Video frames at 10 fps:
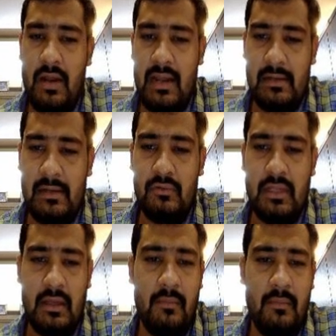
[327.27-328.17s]
I'll tell you
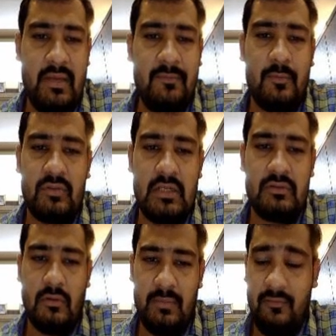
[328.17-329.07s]
the brief process
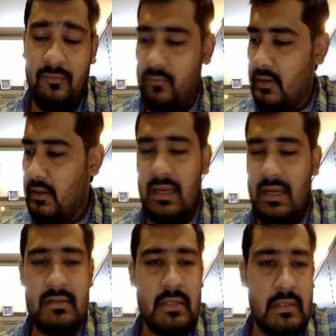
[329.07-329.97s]
or brief
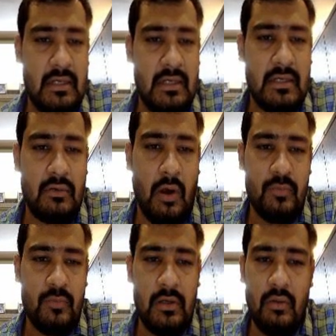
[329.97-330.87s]
financials related to
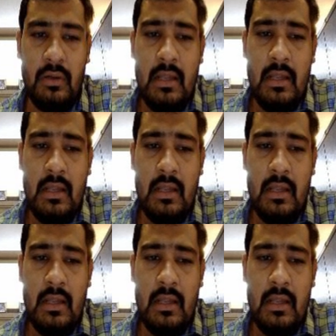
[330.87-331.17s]
Ausbildung.